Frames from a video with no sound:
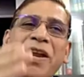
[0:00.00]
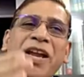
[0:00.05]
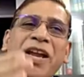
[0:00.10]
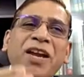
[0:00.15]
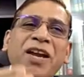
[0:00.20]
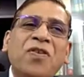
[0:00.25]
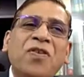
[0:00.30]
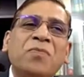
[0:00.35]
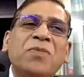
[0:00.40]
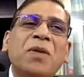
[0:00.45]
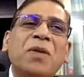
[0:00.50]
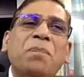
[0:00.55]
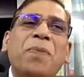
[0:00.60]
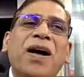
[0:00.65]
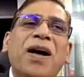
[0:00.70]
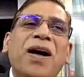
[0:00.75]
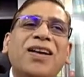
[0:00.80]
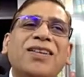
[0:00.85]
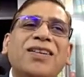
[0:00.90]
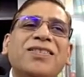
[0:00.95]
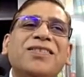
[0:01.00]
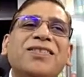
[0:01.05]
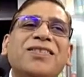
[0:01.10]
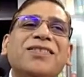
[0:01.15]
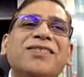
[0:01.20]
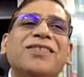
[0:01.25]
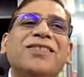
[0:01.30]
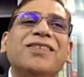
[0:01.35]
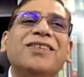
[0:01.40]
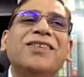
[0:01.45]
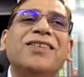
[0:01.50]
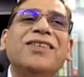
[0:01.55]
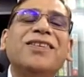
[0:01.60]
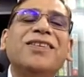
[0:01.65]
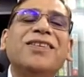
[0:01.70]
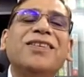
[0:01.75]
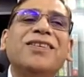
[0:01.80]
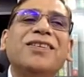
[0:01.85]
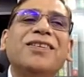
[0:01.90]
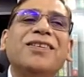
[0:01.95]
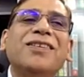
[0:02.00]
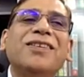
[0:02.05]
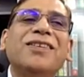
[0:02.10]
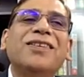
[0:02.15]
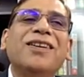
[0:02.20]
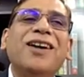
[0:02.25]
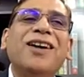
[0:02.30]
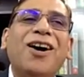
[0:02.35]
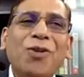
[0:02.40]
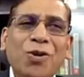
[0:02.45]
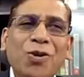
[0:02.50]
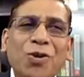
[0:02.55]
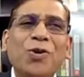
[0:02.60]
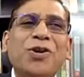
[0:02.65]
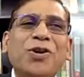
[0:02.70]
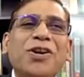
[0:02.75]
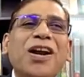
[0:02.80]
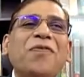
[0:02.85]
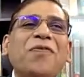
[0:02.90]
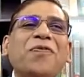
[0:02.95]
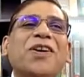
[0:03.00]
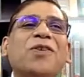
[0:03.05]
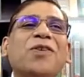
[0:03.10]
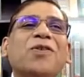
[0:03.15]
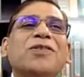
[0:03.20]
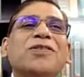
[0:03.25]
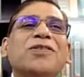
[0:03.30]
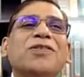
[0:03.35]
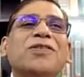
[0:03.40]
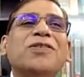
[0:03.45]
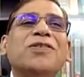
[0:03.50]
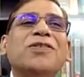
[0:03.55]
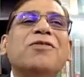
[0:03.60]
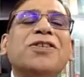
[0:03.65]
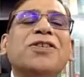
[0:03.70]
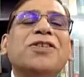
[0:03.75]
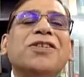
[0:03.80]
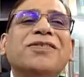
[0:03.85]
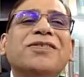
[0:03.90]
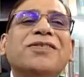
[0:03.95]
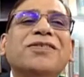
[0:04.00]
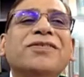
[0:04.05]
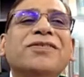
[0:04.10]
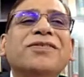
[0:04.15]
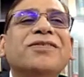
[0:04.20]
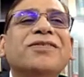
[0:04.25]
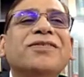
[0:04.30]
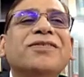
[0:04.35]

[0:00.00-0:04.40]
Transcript: a break from the past. How do you draft a constitution?